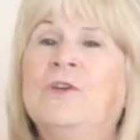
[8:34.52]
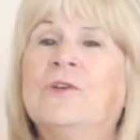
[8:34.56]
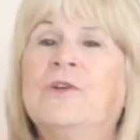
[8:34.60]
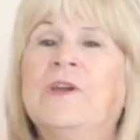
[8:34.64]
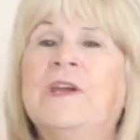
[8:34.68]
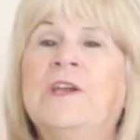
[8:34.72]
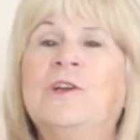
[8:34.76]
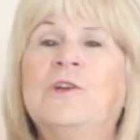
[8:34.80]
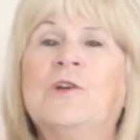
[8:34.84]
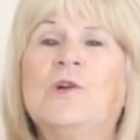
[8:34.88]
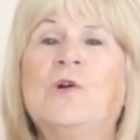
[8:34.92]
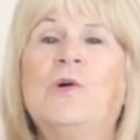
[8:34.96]
Your
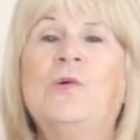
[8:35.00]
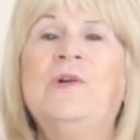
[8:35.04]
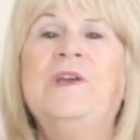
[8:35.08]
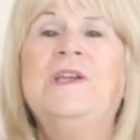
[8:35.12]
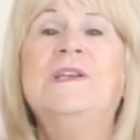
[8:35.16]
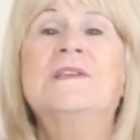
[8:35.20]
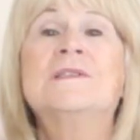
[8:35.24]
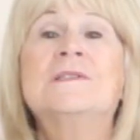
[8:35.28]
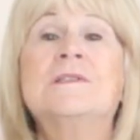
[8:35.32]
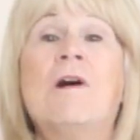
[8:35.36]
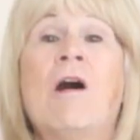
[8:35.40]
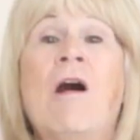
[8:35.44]
inner
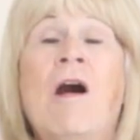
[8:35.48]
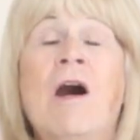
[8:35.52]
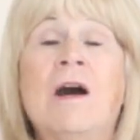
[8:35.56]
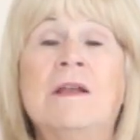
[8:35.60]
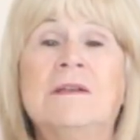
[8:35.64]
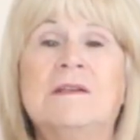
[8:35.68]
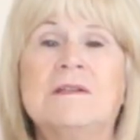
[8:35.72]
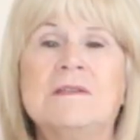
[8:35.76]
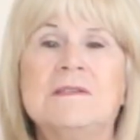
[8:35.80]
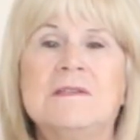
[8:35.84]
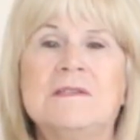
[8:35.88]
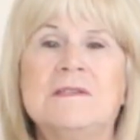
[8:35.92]
queen is
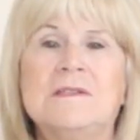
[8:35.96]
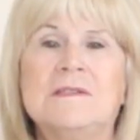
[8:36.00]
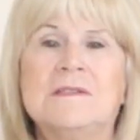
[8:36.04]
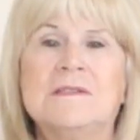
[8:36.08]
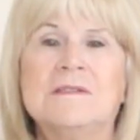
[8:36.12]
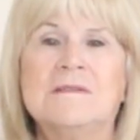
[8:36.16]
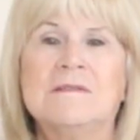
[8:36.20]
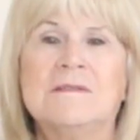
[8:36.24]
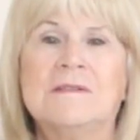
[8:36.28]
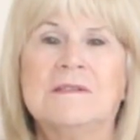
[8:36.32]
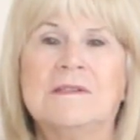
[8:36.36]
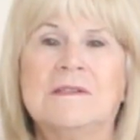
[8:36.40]

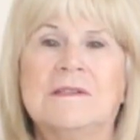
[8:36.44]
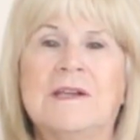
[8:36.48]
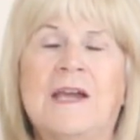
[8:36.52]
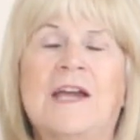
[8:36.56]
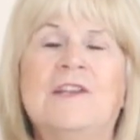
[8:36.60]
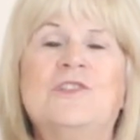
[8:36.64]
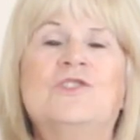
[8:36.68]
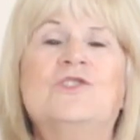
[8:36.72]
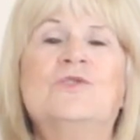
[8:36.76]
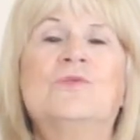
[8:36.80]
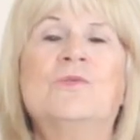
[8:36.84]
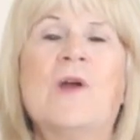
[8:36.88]
honest
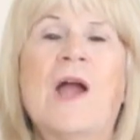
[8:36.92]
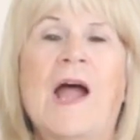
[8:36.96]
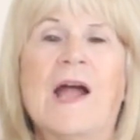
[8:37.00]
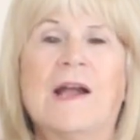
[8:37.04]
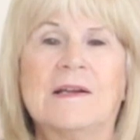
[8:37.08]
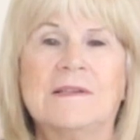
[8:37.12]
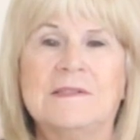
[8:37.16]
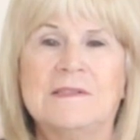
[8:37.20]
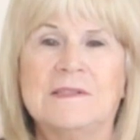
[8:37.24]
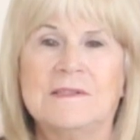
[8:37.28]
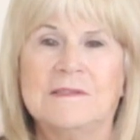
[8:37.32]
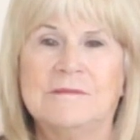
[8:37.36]
and
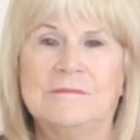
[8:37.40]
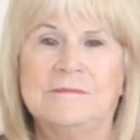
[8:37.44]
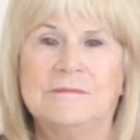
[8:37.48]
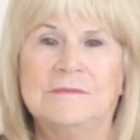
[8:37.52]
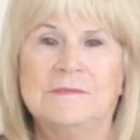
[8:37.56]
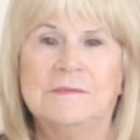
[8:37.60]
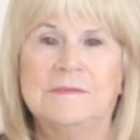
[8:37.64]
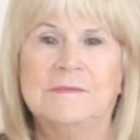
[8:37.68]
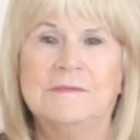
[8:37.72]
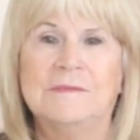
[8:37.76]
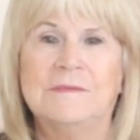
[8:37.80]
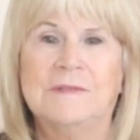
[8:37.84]
direct.
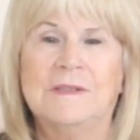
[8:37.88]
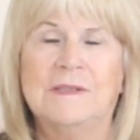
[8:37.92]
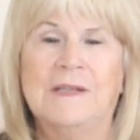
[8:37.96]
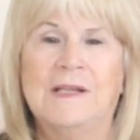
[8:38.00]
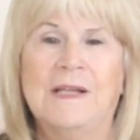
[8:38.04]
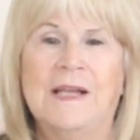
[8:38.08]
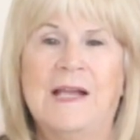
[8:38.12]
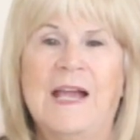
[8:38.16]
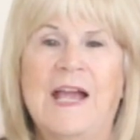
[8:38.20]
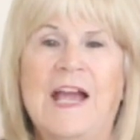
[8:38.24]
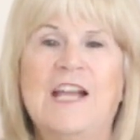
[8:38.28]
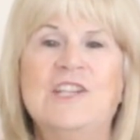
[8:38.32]

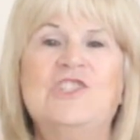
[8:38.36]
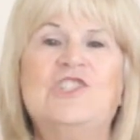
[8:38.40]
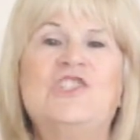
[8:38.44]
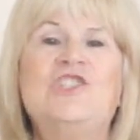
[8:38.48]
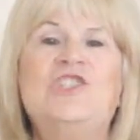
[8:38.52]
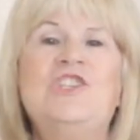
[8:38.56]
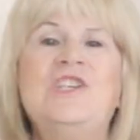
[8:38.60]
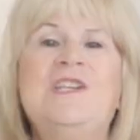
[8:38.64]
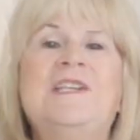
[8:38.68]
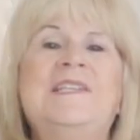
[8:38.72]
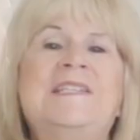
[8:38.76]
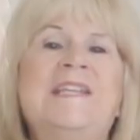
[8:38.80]
And
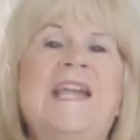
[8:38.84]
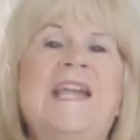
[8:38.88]
she